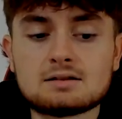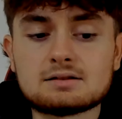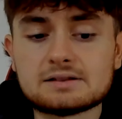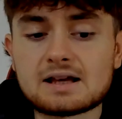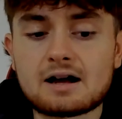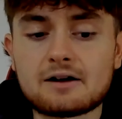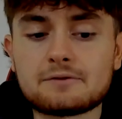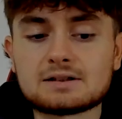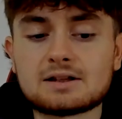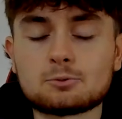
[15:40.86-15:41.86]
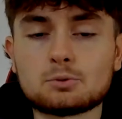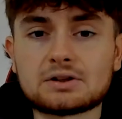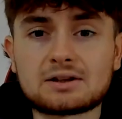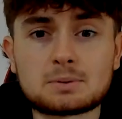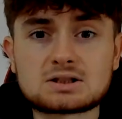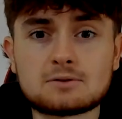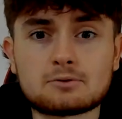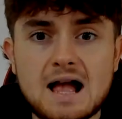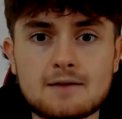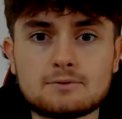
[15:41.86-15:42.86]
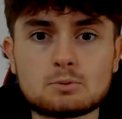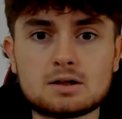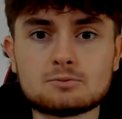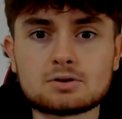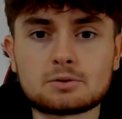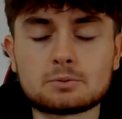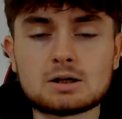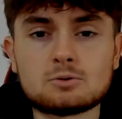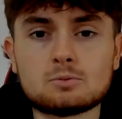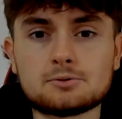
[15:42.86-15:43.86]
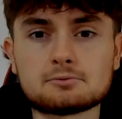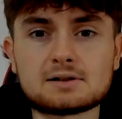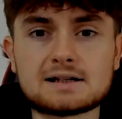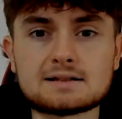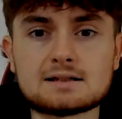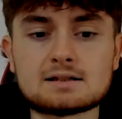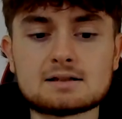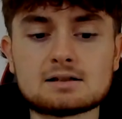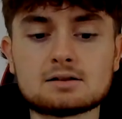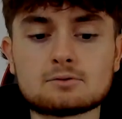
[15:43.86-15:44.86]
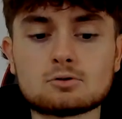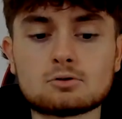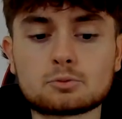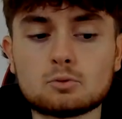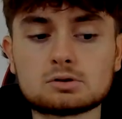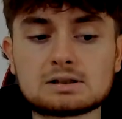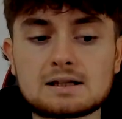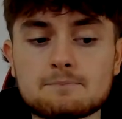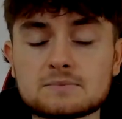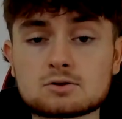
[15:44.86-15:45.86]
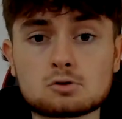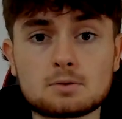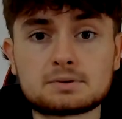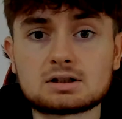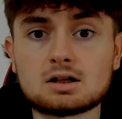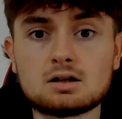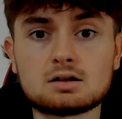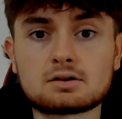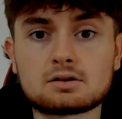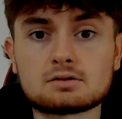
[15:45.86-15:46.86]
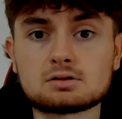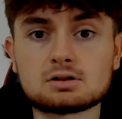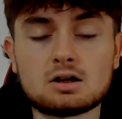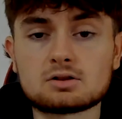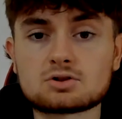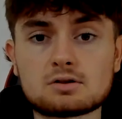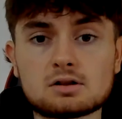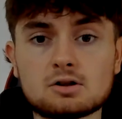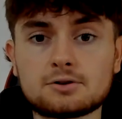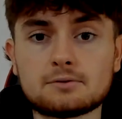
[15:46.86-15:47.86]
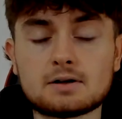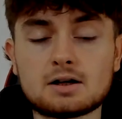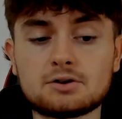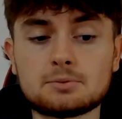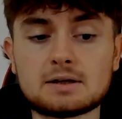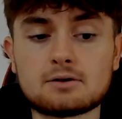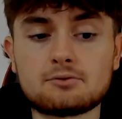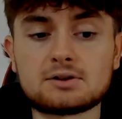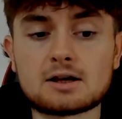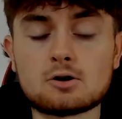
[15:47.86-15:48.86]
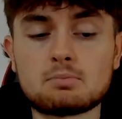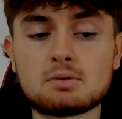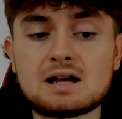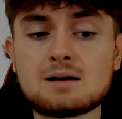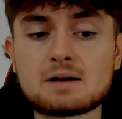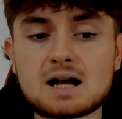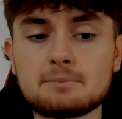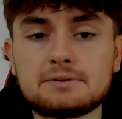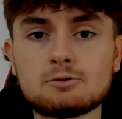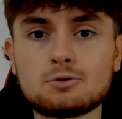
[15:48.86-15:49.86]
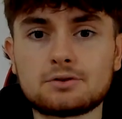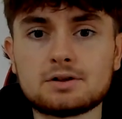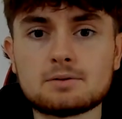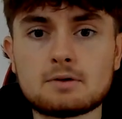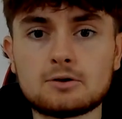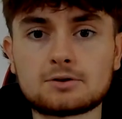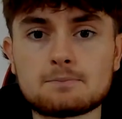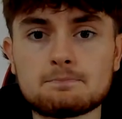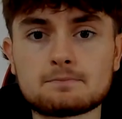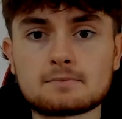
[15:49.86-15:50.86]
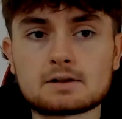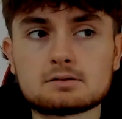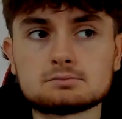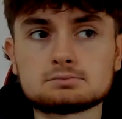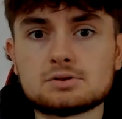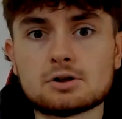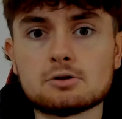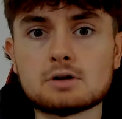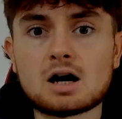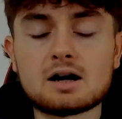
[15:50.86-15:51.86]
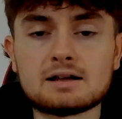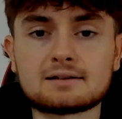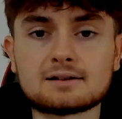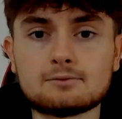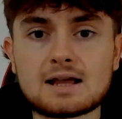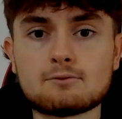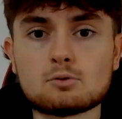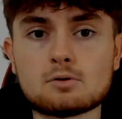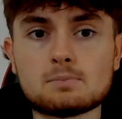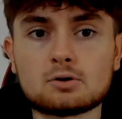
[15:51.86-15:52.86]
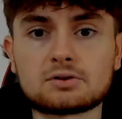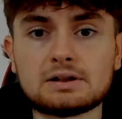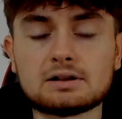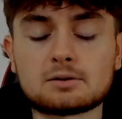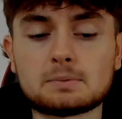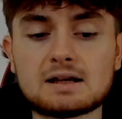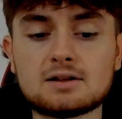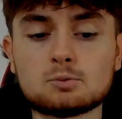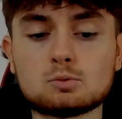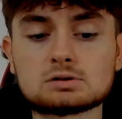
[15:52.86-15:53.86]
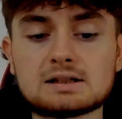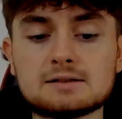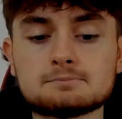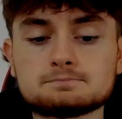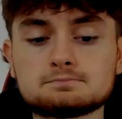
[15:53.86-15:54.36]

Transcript: yeah, I think this was, especially for a heavyweight one as well, was really needed. And of course, Wardley dropped Clark. Clark showed a lot of heart to be able to get up. Perhaps it wasn't the most, highest of level of boxing displays. Wardley